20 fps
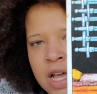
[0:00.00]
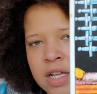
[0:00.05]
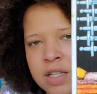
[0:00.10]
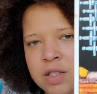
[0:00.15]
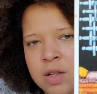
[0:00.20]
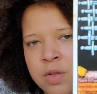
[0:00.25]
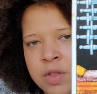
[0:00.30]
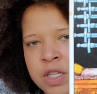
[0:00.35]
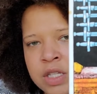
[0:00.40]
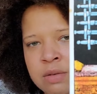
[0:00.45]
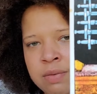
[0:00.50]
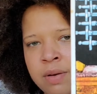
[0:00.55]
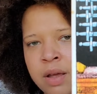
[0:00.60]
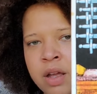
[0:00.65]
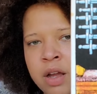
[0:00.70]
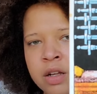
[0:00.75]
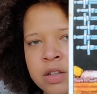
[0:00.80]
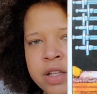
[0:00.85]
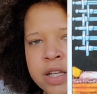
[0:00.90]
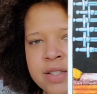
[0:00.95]
So this
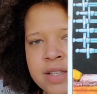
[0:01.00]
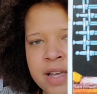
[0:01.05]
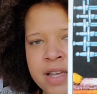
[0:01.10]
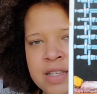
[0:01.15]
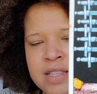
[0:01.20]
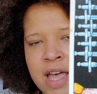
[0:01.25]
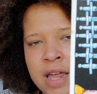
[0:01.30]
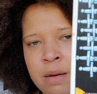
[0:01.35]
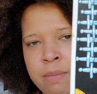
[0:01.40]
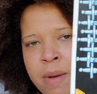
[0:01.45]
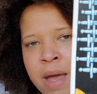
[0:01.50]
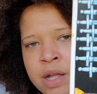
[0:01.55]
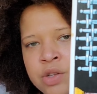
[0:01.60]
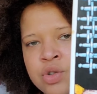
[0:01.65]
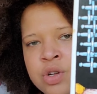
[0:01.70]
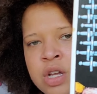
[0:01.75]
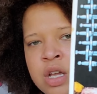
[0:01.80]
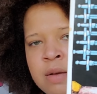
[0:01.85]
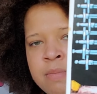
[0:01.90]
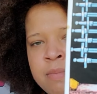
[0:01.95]
figure looks like he's had a bad
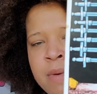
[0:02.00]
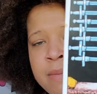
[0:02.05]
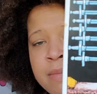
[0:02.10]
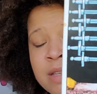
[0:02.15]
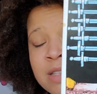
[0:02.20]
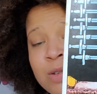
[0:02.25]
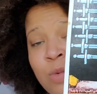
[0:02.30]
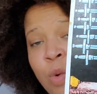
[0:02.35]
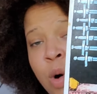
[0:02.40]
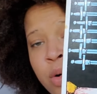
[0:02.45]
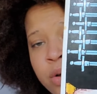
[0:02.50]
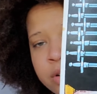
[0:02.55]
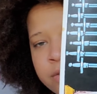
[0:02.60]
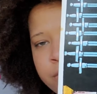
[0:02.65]
dream. Maybe he's awoken